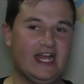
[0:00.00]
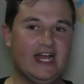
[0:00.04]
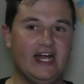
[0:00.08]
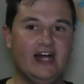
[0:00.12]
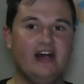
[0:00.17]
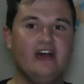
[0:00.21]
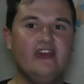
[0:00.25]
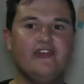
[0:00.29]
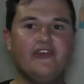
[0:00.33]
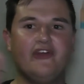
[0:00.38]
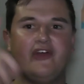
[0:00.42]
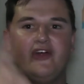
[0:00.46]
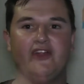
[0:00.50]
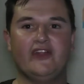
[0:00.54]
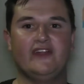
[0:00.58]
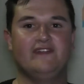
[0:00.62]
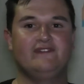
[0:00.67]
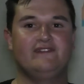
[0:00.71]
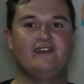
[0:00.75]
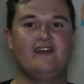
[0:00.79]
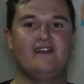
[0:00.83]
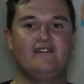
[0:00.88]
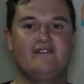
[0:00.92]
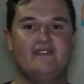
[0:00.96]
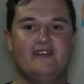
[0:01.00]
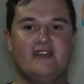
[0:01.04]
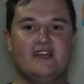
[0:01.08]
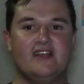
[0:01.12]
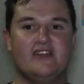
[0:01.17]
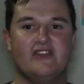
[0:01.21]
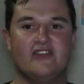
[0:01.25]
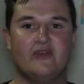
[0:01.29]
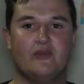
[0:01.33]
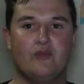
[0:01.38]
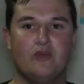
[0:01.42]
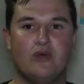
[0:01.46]
How's it going, fan
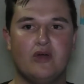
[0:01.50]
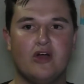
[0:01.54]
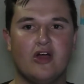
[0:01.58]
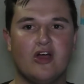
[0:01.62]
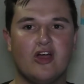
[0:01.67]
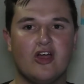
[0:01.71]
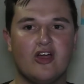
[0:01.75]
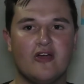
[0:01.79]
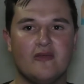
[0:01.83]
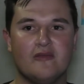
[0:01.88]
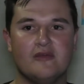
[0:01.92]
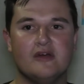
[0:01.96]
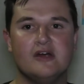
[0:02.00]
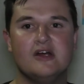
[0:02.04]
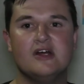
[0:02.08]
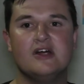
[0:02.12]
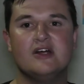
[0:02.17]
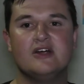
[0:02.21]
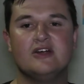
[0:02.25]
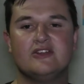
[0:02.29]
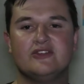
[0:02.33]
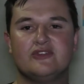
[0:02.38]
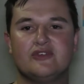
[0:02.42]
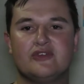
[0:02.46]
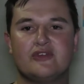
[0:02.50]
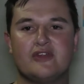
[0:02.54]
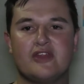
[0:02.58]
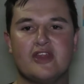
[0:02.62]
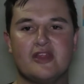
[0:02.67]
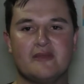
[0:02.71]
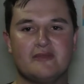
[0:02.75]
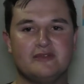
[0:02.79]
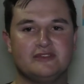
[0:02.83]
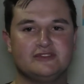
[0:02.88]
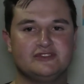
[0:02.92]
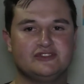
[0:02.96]
fans, and welcome to
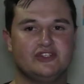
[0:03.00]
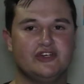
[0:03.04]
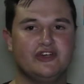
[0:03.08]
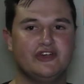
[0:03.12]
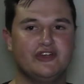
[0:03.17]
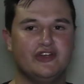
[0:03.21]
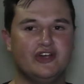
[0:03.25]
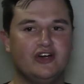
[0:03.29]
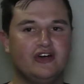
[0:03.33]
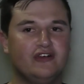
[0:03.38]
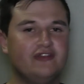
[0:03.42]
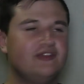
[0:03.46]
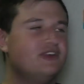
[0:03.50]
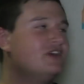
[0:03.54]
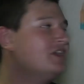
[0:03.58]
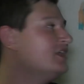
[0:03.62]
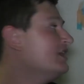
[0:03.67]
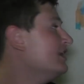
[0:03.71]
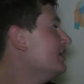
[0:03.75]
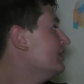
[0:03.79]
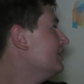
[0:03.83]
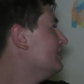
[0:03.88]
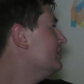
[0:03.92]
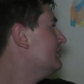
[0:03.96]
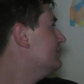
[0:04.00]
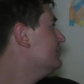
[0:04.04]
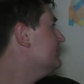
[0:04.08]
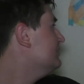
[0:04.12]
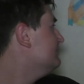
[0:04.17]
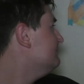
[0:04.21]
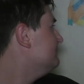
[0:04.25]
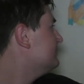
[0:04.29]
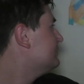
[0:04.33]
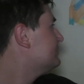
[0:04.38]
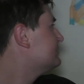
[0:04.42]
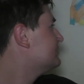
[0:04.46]
another episode of
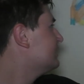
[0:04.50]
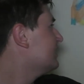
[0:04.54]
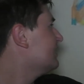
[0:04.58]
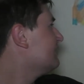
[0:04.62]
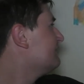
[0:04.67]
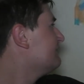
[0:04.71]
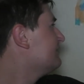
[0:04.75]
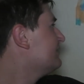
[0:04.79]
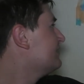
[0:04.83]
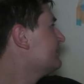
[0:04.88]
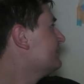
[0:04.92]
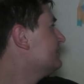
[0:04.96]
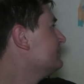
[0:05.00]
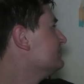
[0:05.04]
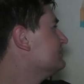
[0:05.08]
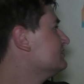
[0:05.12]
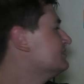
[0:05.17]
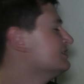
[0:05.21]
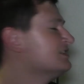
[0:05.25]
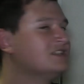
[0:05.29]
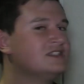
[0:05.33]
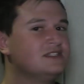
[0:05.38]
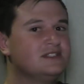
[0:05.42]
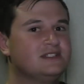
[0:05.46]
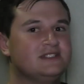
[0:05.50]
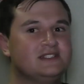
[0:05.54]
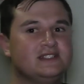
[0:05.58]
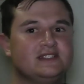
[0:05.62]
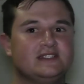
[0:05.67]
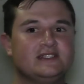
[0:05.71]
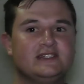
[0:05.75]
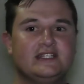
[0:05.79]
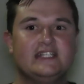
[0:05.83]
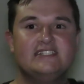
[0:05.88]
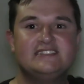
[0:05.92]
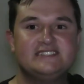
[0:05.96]
Lyndan Bitches Hello Fingers.
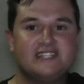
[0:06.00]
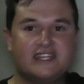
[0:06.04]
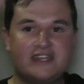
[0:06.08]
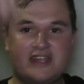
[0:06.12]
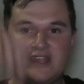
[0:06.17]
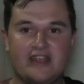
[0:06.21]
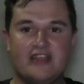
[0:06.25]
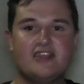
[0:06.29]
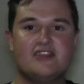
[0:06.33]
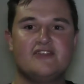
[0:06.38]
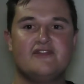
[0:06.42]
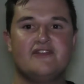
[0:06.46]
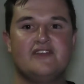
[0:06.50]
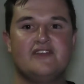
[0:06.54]
Let's get into the